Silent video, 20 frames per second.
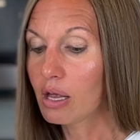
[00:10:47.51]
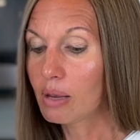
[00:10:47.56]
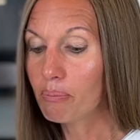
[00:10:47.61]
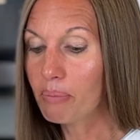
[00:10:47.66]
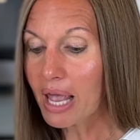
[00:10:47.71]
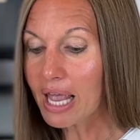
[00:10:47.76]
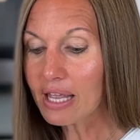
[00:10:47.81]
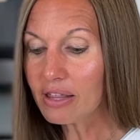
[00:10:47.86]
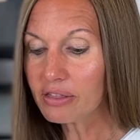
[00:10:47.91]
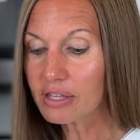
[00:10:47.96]

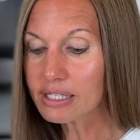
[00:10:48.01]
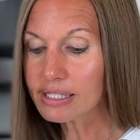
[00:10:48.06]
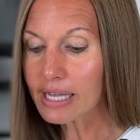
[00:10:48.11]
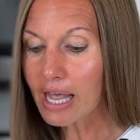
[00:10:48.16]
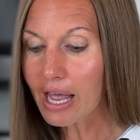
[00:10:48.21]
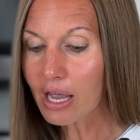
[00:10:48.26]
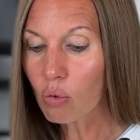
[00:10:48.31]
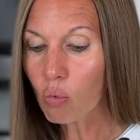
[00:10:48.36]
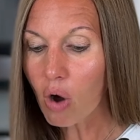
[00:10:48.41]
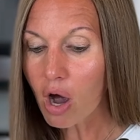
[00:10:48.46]
paint this
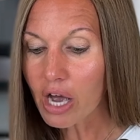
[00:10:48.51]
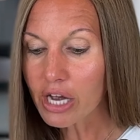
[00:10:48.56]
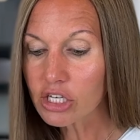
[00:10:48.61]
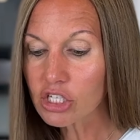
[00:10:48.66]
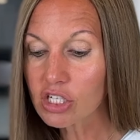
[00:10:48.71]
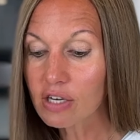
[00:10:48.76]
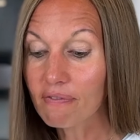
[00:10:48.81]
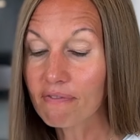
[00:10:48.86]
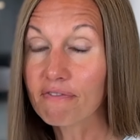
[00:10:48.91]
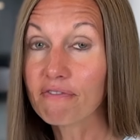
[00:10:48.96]
egg
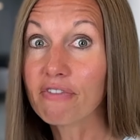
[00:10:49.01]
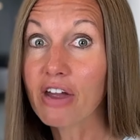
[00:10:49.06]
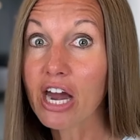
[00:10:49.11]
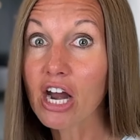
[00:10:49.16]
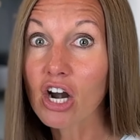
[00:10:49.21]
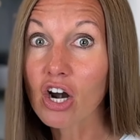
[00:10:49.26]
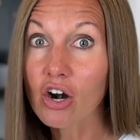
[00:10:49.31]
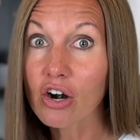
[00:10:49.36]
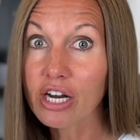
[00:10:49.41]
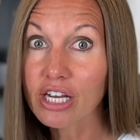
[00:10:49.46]
wash
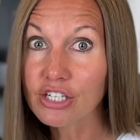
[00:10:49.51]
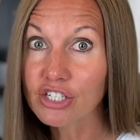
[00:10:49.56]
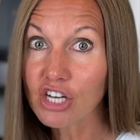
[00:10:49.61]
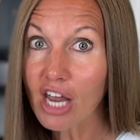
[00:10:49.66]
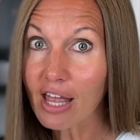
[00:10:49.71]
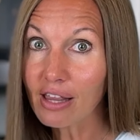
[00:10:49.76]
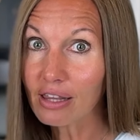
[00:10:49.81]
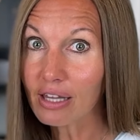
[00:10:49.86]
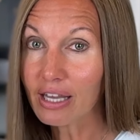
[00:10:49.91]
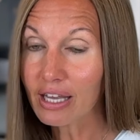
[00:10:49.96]
very
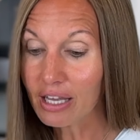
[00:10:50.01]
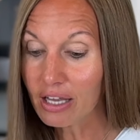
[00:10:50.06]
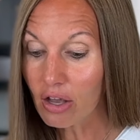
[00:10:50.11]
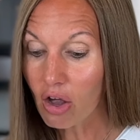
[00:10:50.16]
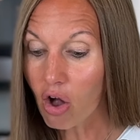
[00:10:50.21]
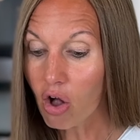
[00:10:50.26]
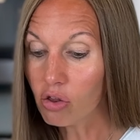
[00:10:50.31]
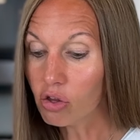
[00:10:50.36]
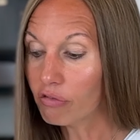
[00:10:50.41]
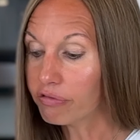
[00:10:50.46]
gently
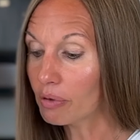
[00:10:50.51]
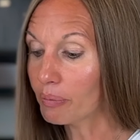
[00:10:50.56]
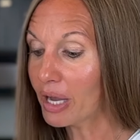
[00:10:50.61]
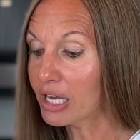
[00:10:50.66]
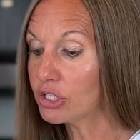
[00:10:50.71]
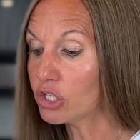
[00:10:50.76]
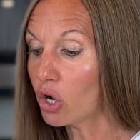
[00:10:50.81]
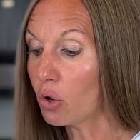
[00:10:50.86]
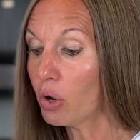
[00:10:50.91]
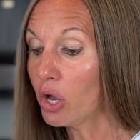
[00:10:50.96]
all over
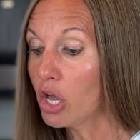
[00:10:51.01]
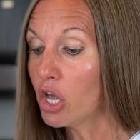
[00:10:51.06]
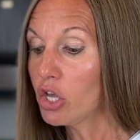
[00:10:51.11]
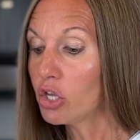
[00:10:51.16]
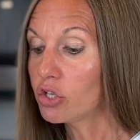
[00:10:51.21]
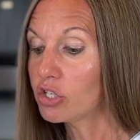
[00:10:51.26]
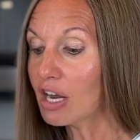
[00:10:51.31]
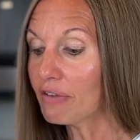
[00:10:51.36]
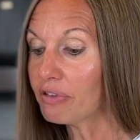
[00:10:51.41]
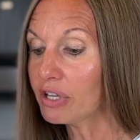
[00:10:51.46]
my dough.
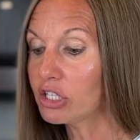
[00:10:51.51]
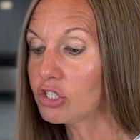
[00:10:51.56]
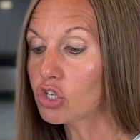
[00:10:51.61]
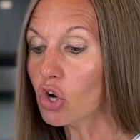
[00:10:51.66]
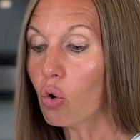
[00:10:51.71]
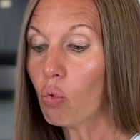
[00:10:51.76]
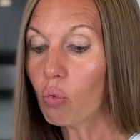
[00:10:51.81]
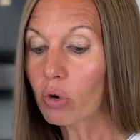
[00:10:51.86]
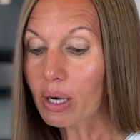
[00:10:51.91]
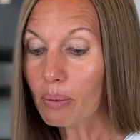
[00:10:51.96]
You definitely
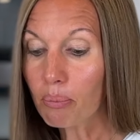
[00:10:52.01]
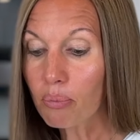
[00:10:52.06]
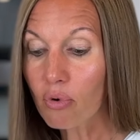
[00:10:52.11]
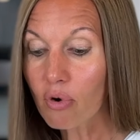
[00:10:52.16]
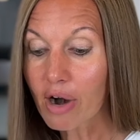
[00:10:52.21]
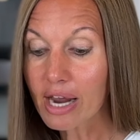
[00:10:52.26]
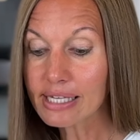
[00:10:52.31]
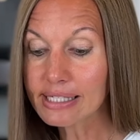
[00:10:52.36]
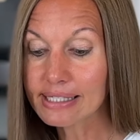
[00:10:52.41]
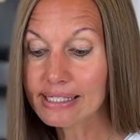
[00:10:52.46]
don't want to
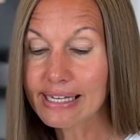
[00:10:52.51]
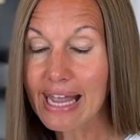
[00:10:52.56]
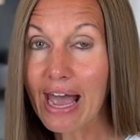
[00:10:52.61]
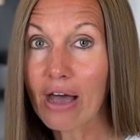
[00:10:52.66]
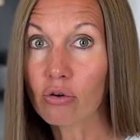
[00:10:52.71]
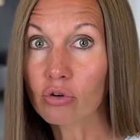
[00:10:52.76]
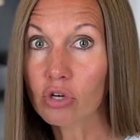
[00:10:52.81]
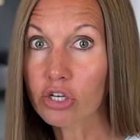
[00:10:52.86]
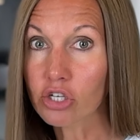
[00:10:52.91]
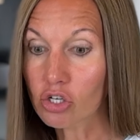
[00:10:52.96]
press
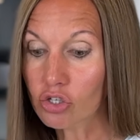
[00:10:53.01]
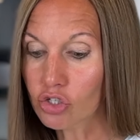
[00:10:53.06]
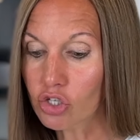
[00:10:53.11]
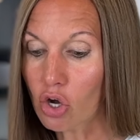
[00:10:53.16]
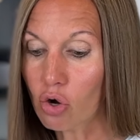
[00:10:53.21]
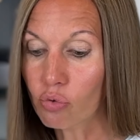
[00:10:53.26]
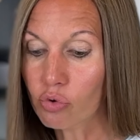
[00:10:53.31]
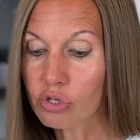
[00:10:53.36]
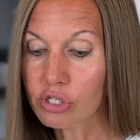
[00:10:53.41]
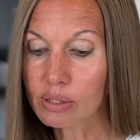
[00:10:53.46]
down on your
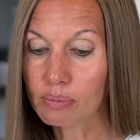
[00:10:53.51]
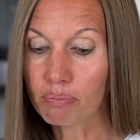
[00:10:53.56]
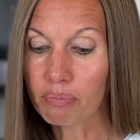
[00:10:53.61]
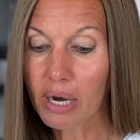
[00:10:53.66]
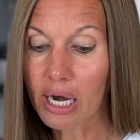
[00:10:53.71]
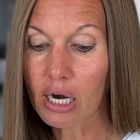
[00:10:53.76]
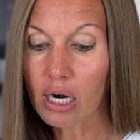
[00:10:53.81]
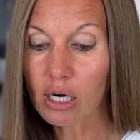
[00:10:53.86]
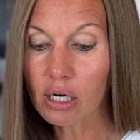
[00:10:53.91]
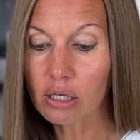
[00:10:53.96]
dough. You just
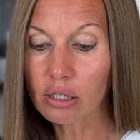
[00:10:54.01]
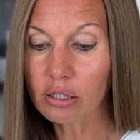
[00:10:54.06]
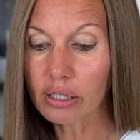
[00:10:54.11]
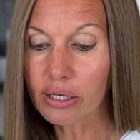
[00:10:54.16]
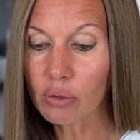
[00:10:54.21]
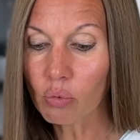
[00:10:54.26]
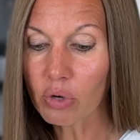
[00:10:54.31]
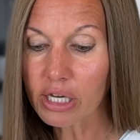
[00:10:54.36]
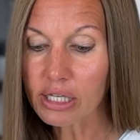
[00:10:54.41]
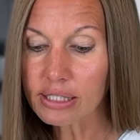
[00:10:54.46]

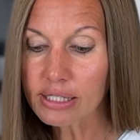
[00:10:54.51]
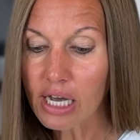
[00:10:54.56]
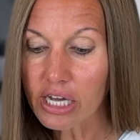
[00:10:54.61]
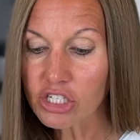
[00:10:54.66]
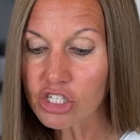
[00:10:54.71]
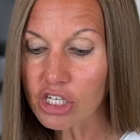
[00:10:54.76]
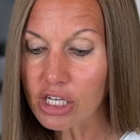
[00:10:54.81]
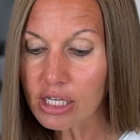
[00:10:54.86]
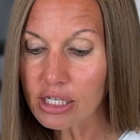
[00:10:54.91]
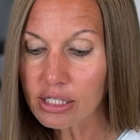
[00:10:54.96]
barely want to
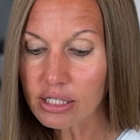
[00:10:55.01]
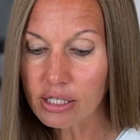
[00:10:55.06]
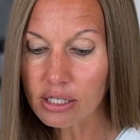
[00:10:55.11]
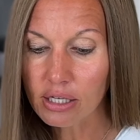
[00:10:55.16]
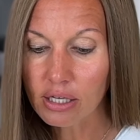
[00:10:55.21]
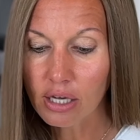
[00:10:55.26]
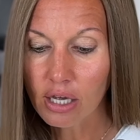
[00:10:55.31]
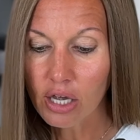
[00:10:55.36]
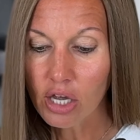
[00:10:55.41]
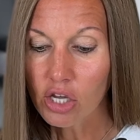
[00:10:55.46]
touch it
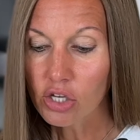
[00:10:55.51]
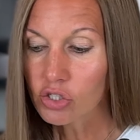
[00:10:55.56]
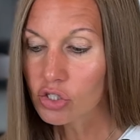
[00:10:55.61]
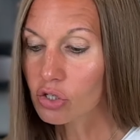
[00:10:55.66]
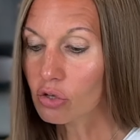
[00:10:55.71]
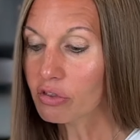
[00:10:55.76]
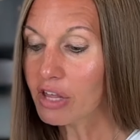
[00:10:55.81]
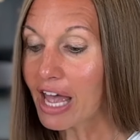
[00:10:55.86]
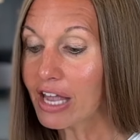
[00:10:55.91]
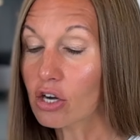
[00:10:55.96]

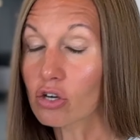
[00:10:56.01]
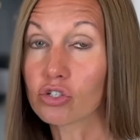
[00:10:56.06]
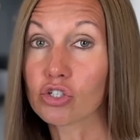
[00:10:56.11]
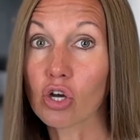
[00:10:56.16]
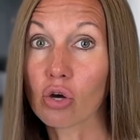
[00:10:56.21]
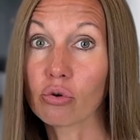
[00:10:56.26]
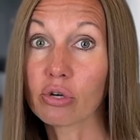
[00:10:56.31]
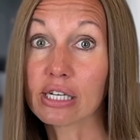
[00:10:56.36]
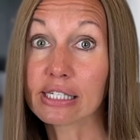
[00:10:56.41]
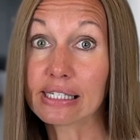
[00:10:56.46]
so that your
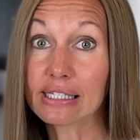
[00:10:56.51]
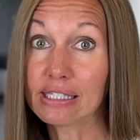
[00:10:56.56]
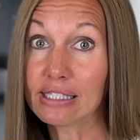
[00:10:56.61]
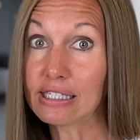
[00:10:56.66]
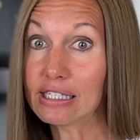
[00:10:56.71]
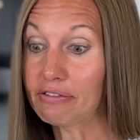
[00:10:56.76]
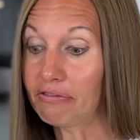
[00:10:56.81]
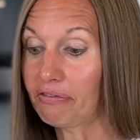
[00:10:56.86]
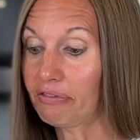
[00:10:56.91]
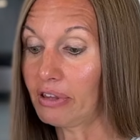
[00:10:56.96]
dough doesn't
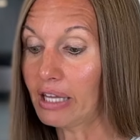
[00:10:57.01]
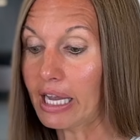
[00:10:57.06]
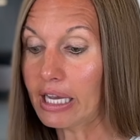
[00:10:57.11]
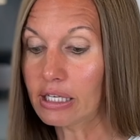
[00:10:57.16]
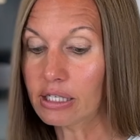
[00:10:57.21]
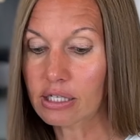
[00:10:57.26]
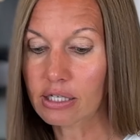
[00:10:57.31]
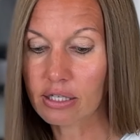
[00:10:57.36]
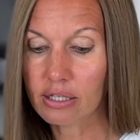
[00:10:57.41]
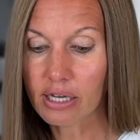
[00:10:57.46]

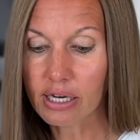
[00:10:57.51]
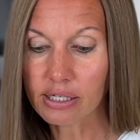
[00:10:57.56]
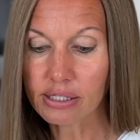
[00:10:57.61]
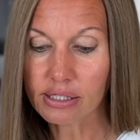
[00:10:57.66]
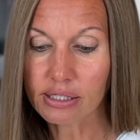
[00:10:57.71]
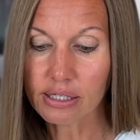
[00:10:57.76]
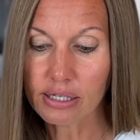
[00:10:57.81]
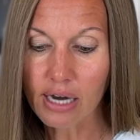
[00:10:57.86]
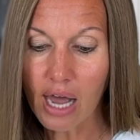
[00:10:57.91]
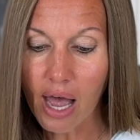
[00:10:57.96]
deflate. That
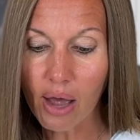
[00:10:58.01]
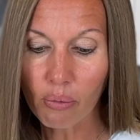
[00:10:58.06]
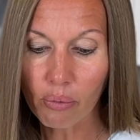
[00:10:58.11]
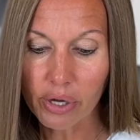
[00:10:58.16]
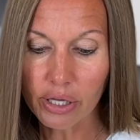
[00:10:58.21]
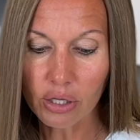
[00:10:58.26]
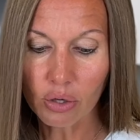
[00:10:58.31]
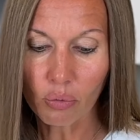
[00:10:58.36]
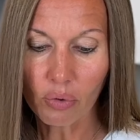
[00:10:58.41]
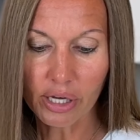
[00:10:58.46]
is not
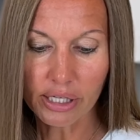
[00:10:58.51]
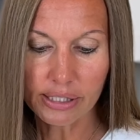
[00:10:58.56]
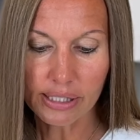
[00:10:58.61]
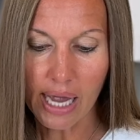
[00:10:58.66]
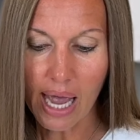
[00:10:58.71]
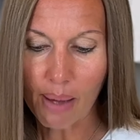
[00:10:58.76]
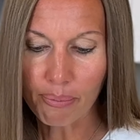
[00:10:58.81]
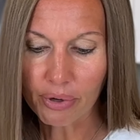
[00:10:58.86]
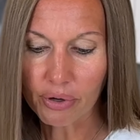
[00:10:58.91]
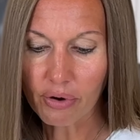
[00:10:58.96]
what you want to
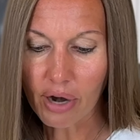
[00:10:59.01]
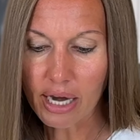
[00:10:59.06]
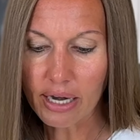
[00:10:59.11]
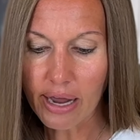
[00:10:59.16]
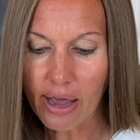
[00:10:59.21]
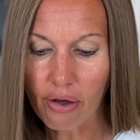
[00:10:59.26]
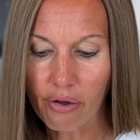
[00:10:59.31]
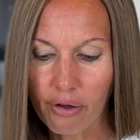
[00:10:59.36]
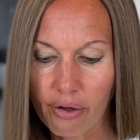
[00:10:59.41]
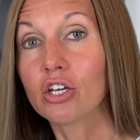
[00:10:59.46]
happen right
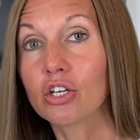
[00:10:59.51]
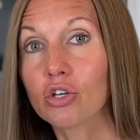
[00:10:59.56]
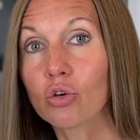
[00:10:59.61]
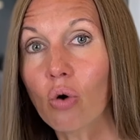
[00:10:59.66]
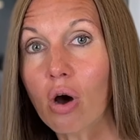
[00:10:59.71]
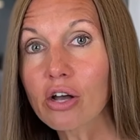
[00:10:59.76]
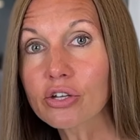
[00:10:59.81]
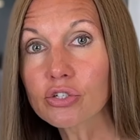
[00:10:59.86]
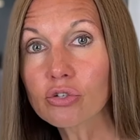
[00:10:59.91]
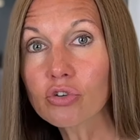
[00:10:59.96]
now. You
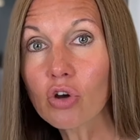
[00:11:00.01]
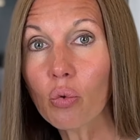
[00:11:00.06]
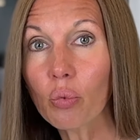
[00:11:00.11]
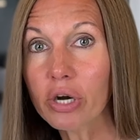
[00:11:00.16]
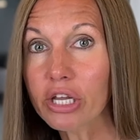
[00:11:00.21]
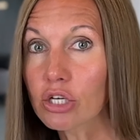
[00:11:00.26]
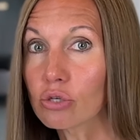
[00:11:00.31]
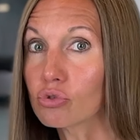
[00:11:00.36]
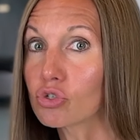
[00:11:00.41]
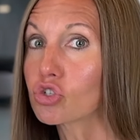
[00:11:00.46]
also don't
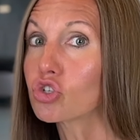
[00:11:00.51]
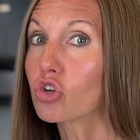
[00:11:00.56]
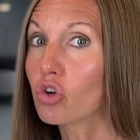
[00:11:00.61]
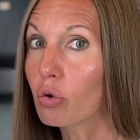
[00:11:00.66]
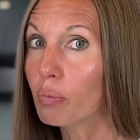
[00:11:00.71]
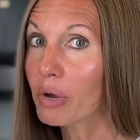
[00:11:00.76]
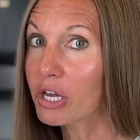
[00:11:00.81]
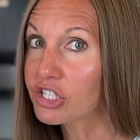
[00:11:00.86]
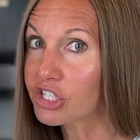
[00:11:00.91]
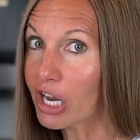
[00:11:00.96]
want to use
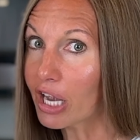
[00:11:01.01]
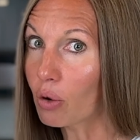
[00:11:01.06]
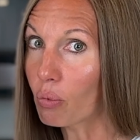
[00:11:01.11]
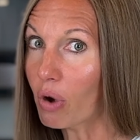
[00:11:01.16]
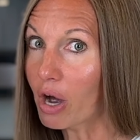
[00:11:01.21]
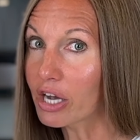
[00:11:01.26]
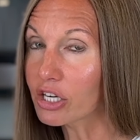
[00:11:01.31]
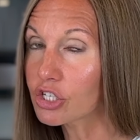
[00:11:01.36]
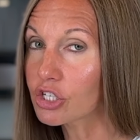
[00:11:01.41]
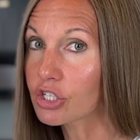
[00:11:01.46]
too much egg
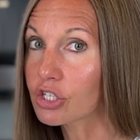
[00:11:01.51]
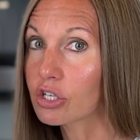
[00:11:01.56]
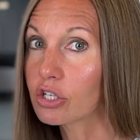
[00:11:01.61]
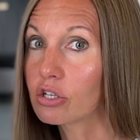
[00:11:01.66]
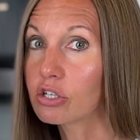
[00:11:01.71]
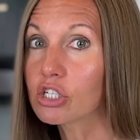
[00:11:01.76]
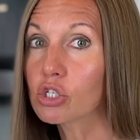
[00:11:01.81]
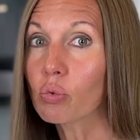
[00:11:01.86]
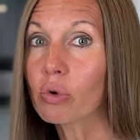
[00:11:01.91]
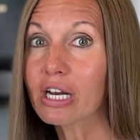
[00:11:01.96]
wash.
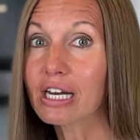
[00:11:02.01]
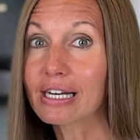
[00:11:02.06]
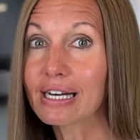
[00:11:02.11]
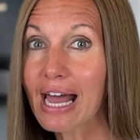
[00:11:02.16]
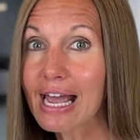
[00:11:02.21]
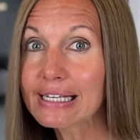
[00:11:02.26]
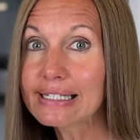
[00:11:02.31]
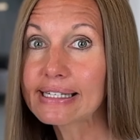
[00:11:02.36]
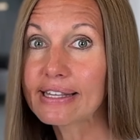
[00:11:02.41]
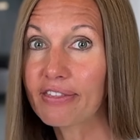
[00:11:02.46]
You just want a
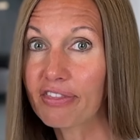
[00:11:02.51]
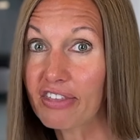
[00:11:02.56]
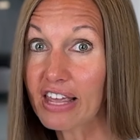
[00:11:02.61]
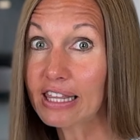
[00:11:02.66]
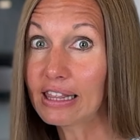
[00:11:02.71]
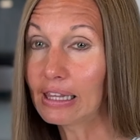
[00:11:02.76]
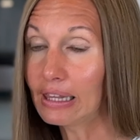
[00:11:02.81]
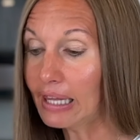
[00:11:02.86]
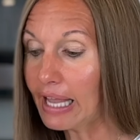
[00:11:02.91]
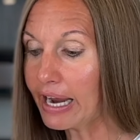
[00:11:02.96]
nice
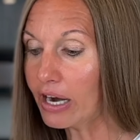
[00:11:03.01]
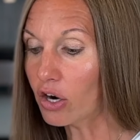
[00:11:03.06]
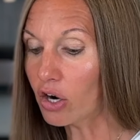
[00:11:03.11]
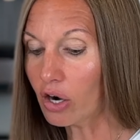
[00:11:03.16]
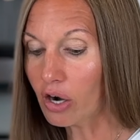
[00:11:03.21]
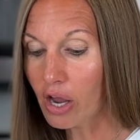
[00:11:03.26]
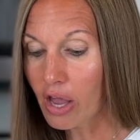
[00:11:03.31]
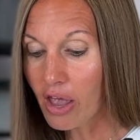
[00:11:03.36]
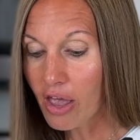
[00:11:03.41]
thin layer.